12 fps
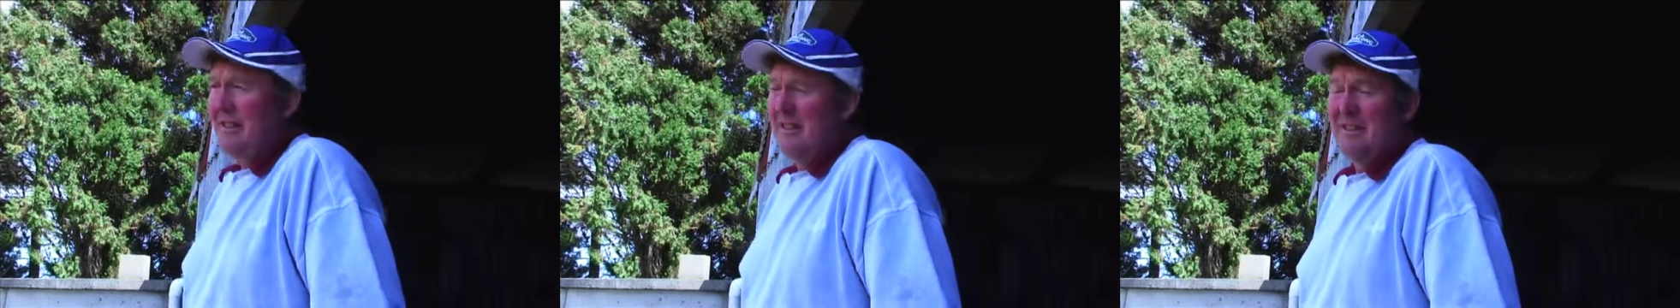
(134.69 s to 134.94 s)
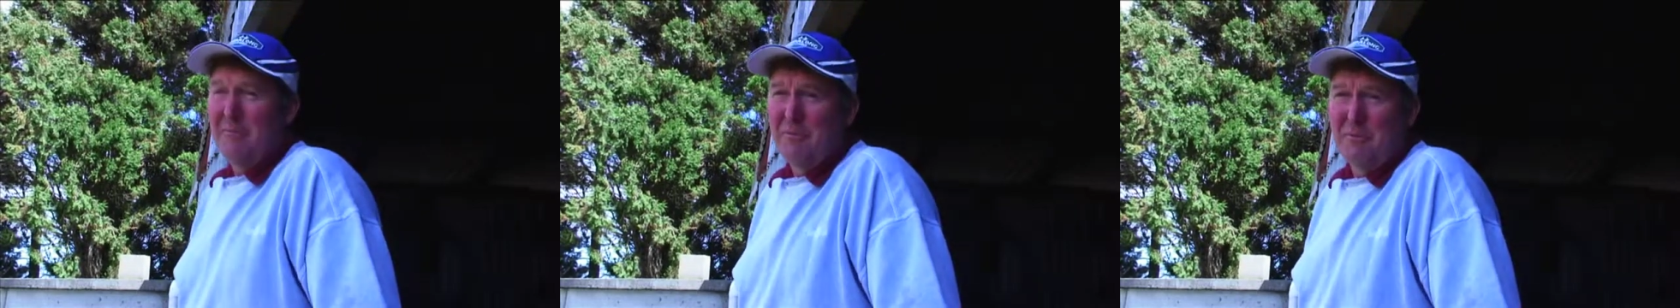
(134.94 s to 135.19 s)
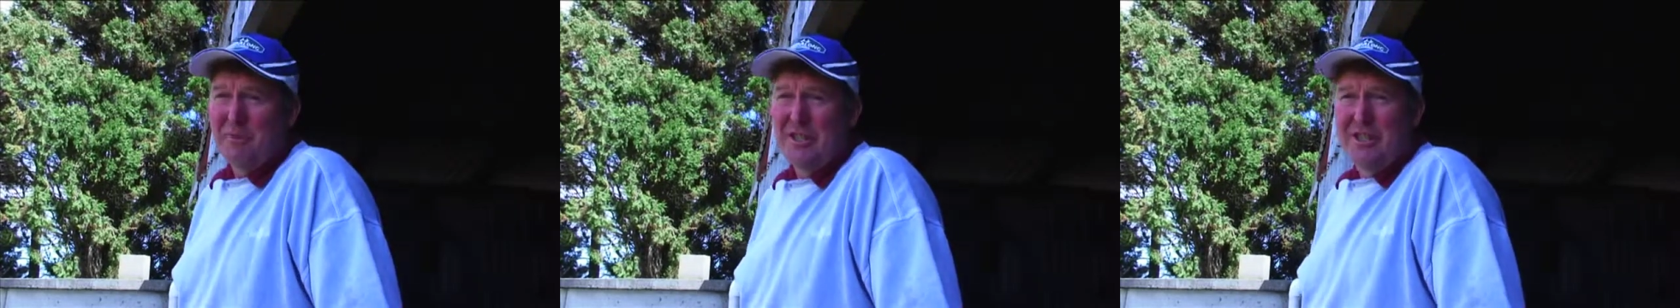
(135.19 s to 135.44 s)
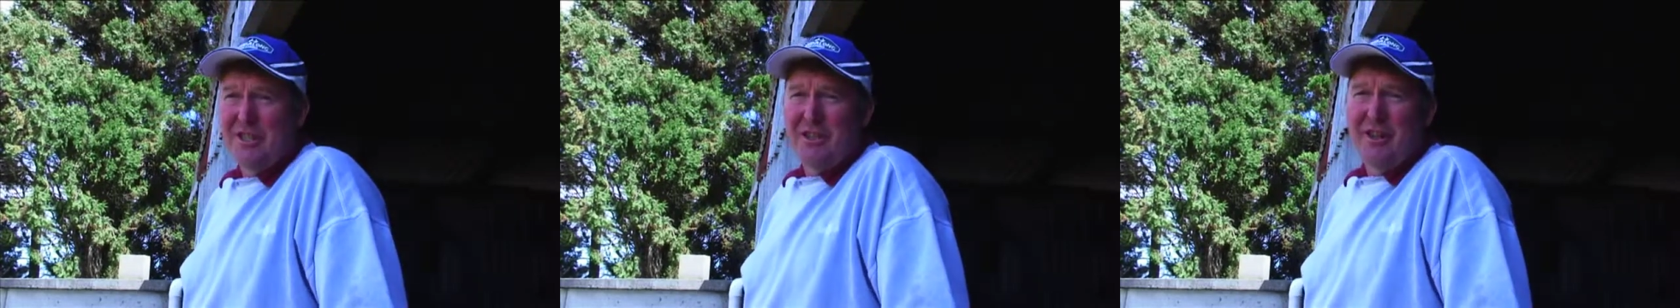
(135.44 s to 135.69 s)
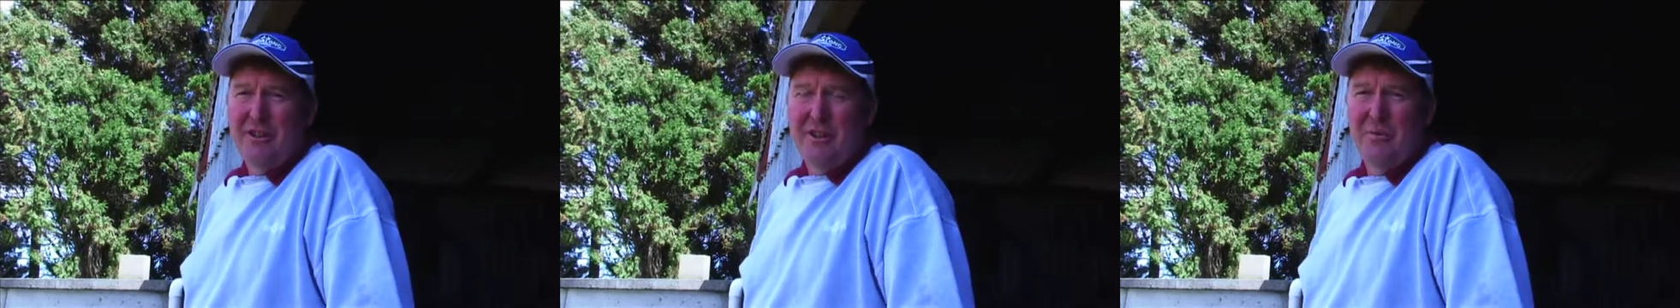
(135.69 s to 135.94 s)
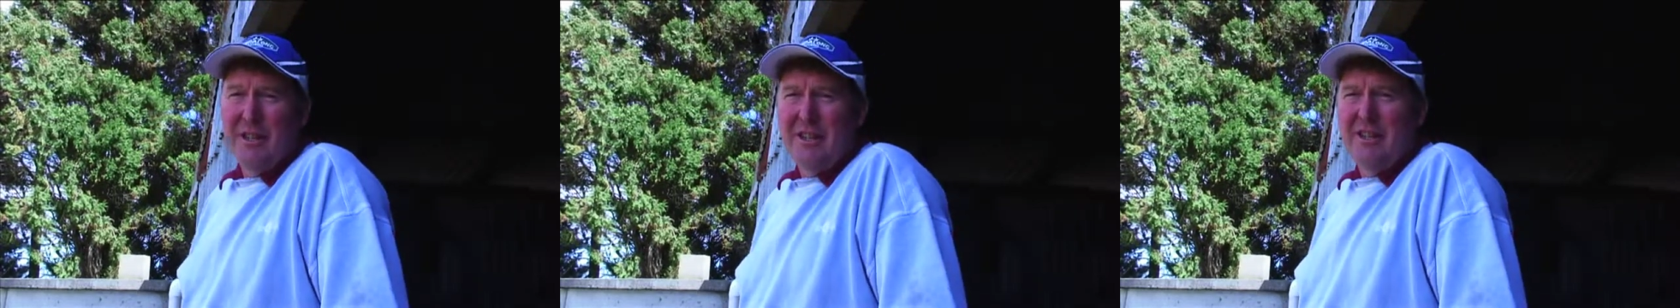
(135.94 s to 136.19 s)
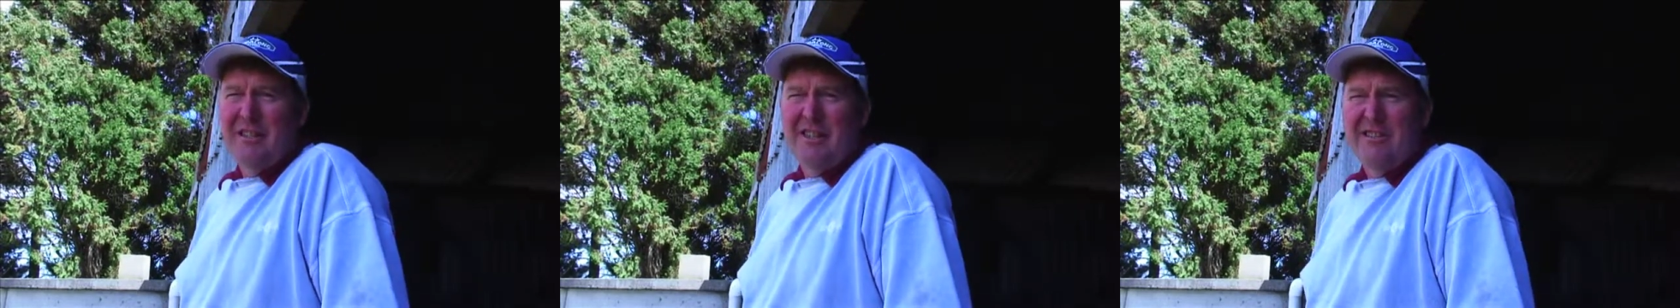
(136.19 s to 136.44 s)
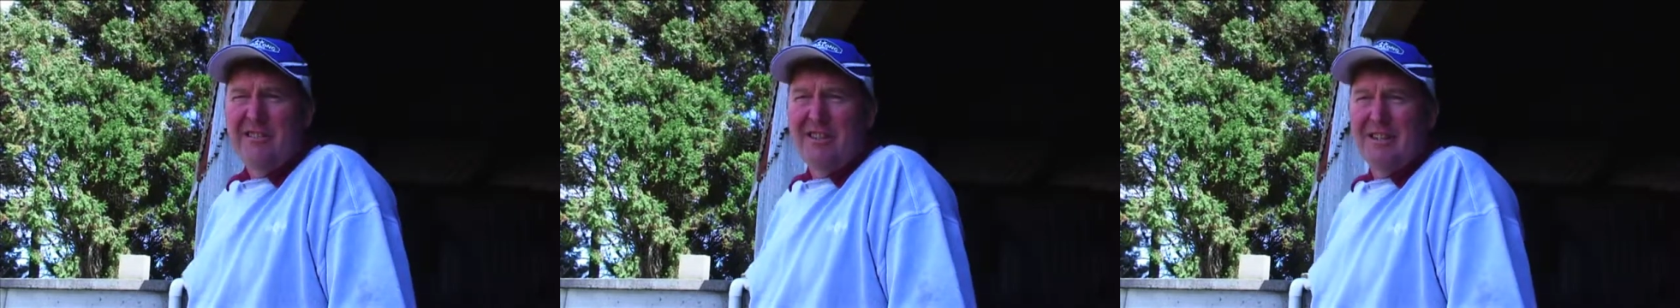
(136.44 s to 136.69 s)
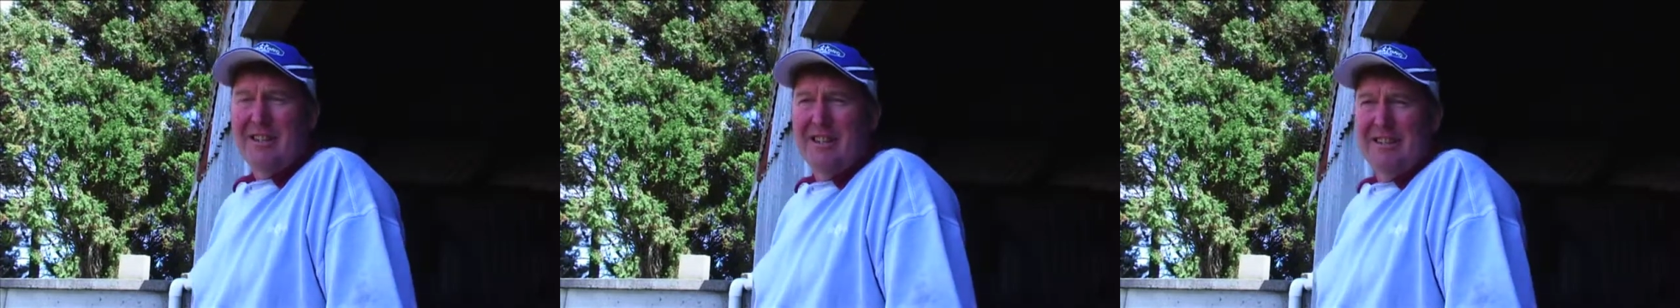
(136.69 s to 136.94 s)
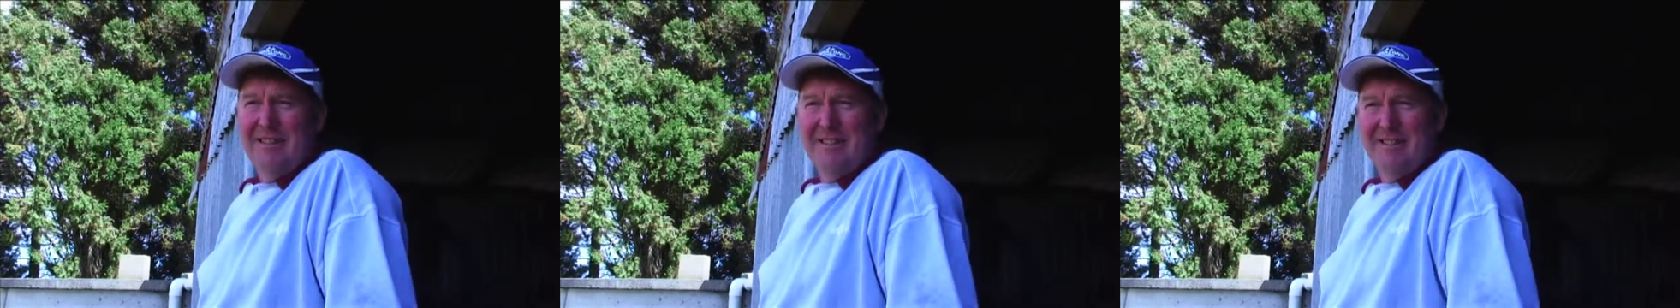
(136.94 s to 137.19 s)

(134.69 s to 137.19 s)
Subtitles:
And sometimes you just don't know where those areas are.